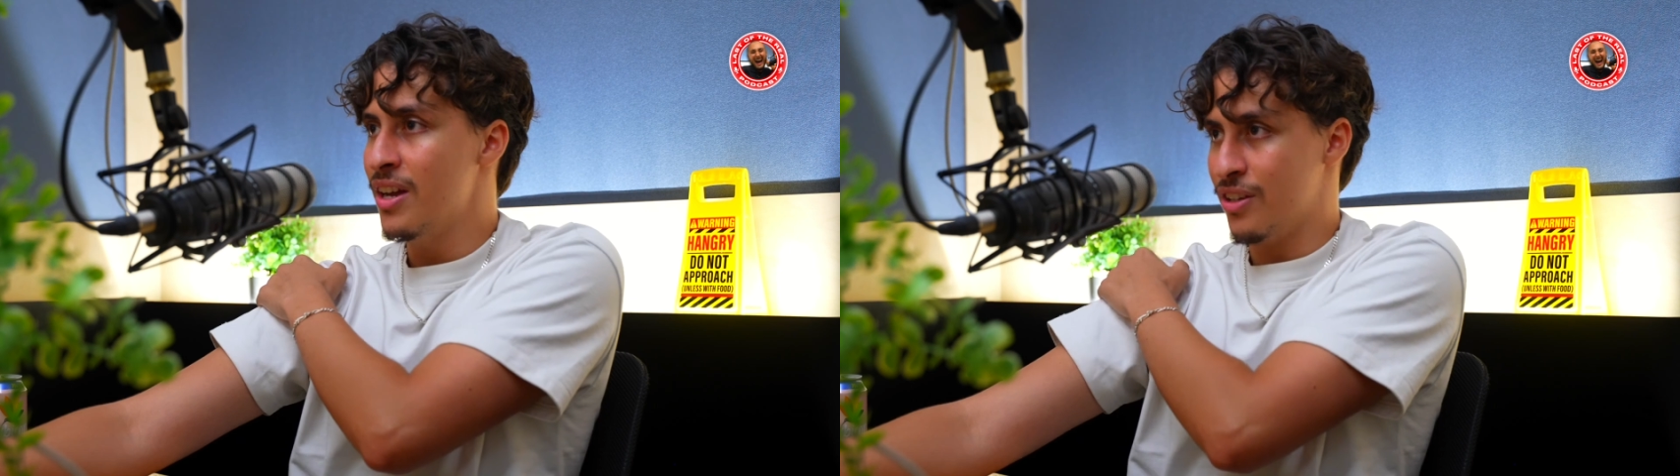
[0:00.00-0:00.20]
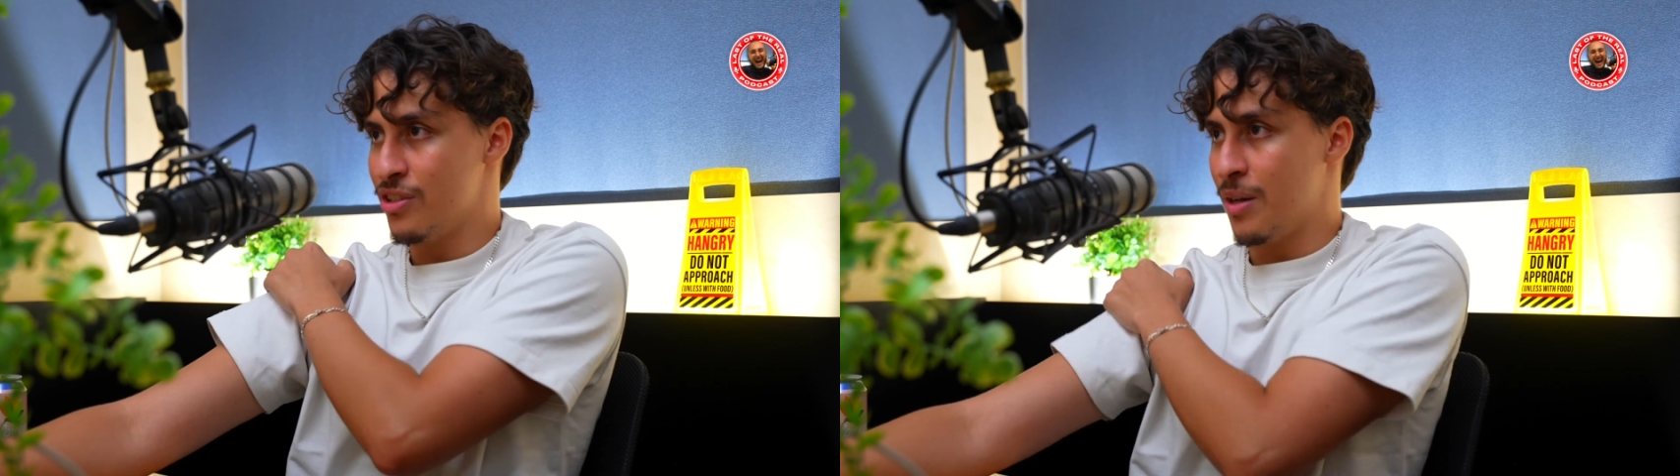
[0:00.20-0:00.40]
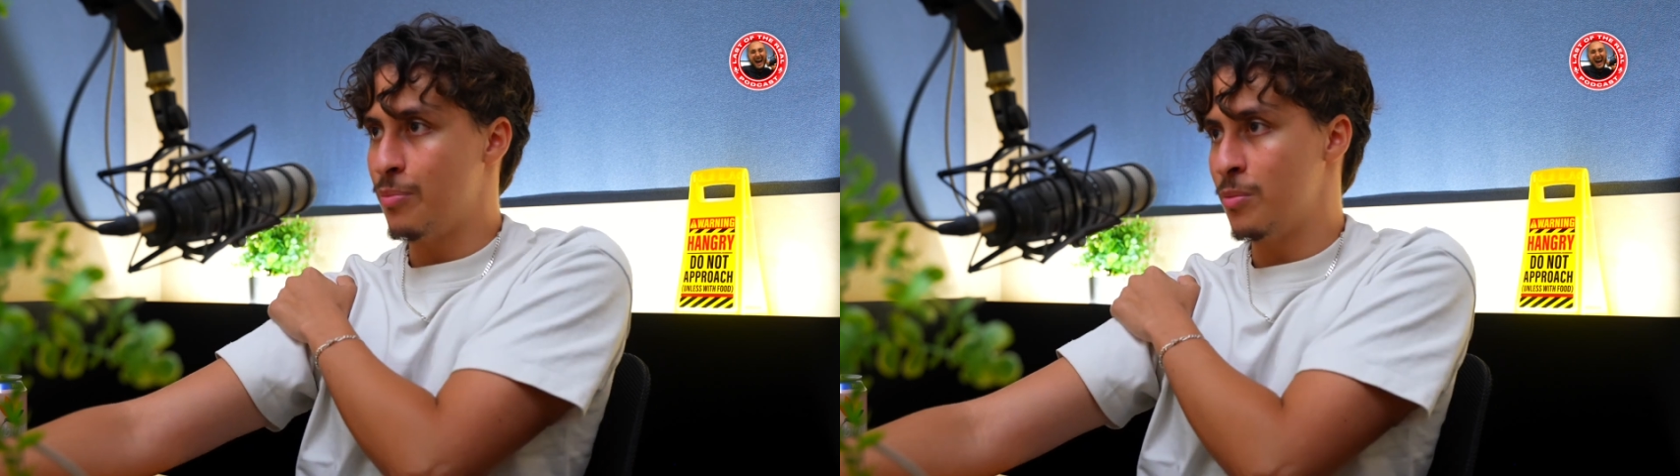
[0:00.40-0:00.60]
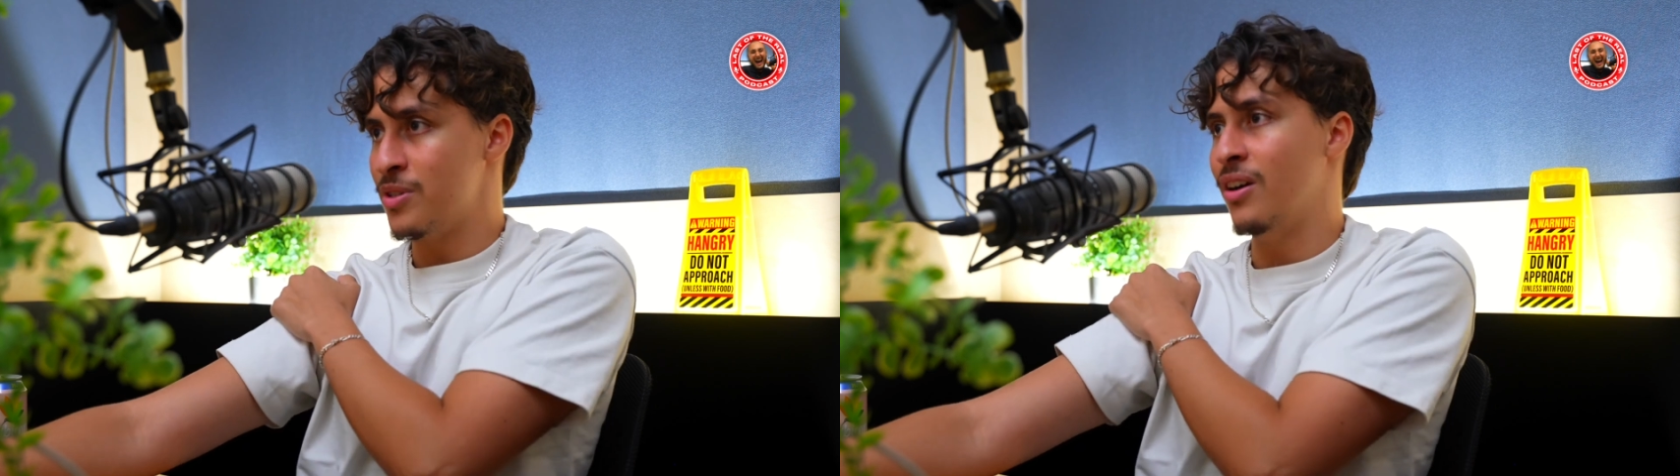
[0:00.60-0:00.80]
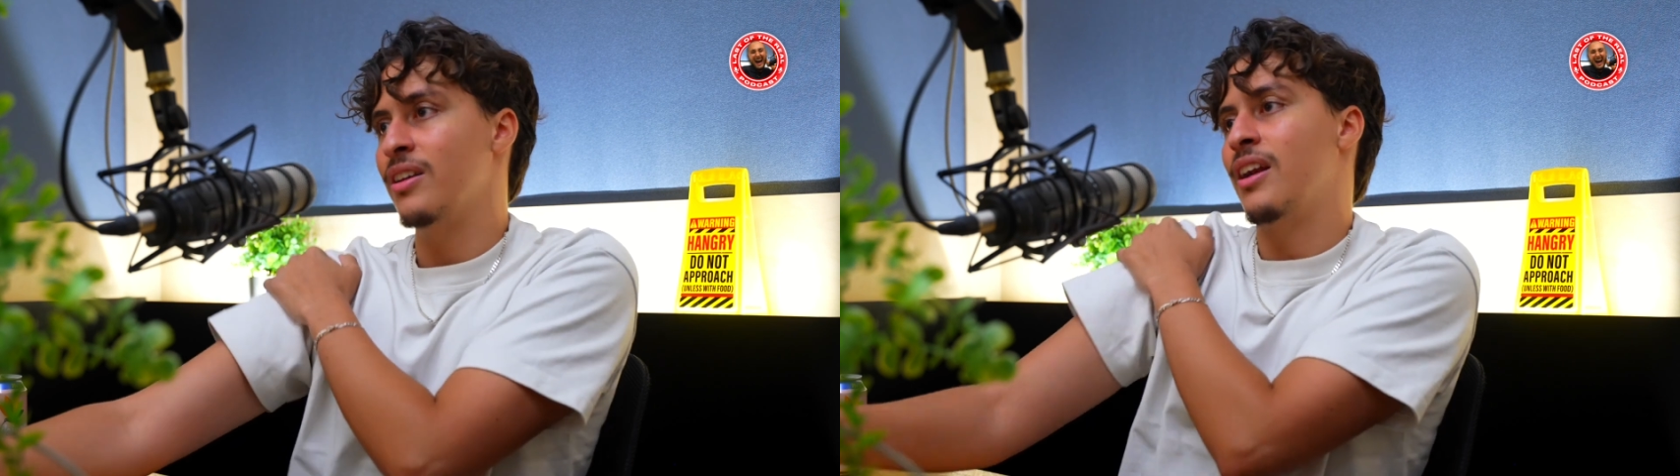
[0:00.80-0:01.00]
it just like pops
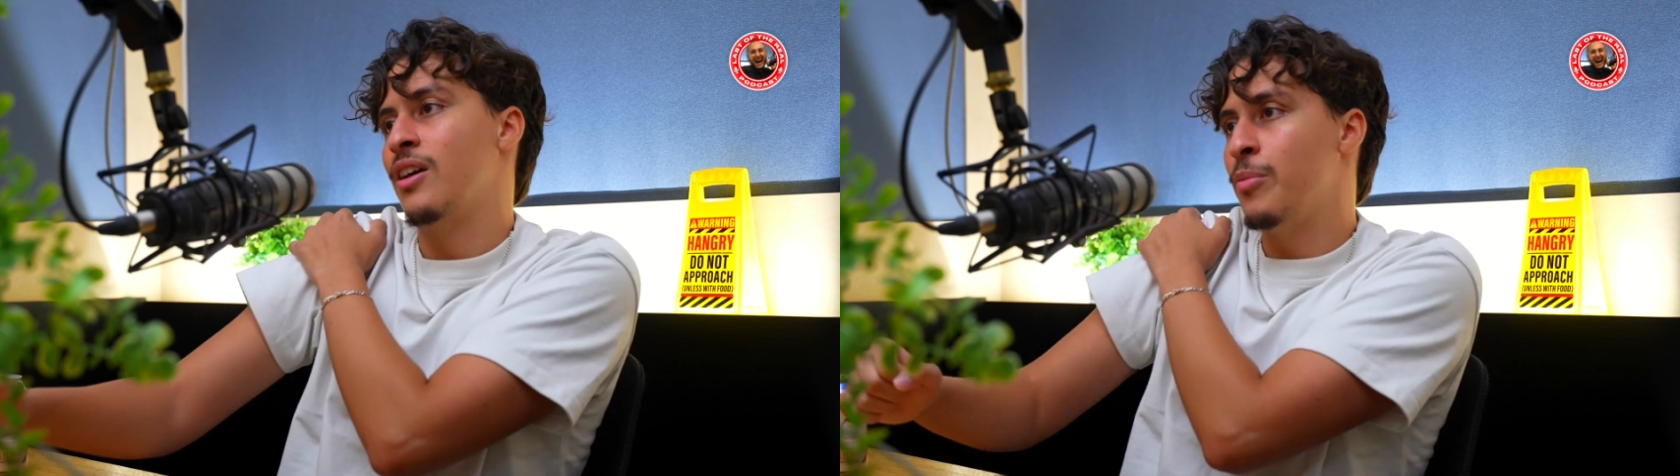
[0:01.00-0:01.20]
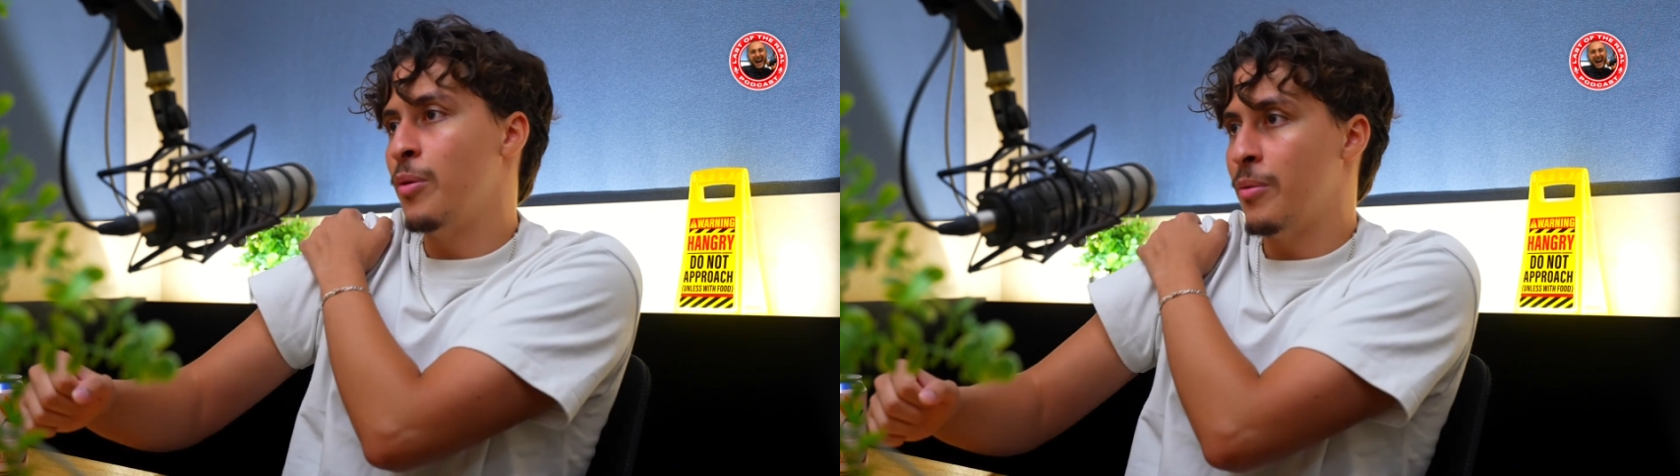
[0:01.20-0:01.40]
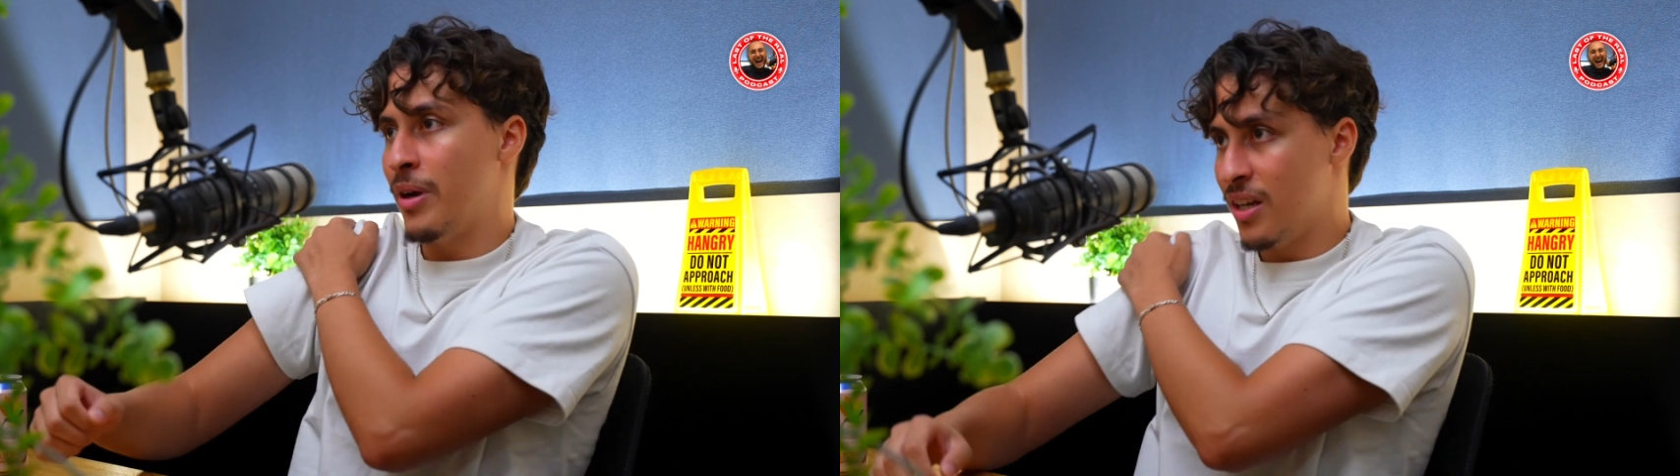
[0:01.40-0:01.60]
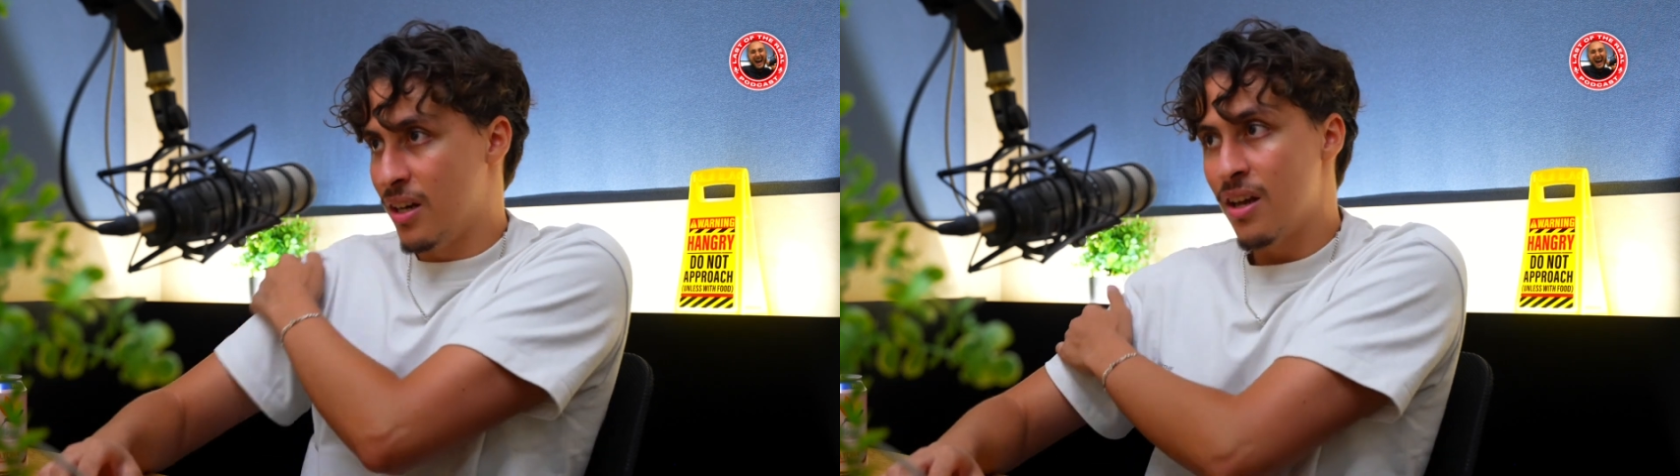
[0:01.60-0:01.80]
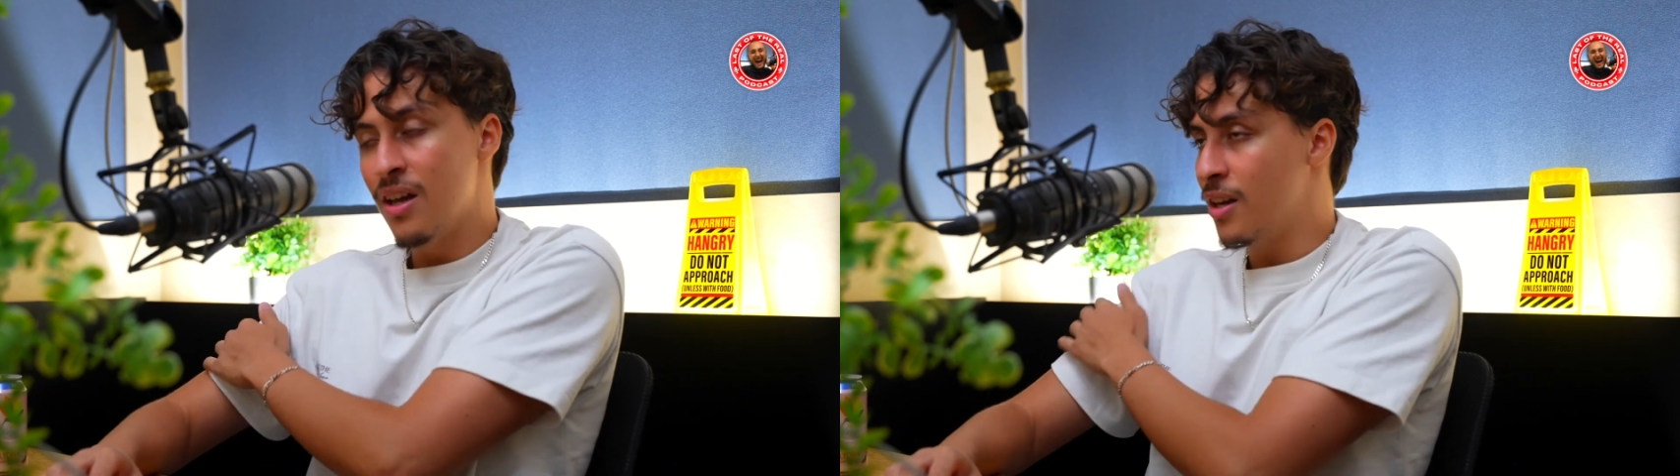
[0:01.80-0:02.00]
out and then I can pop it back in.